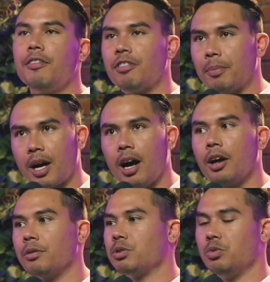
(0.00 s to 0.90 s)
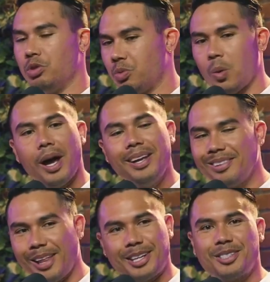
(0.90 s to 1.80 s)
from Congress, which is why
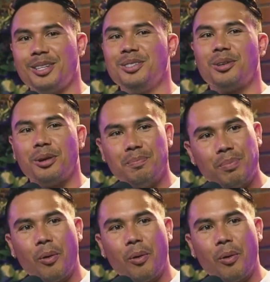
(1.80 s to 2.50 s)
elections are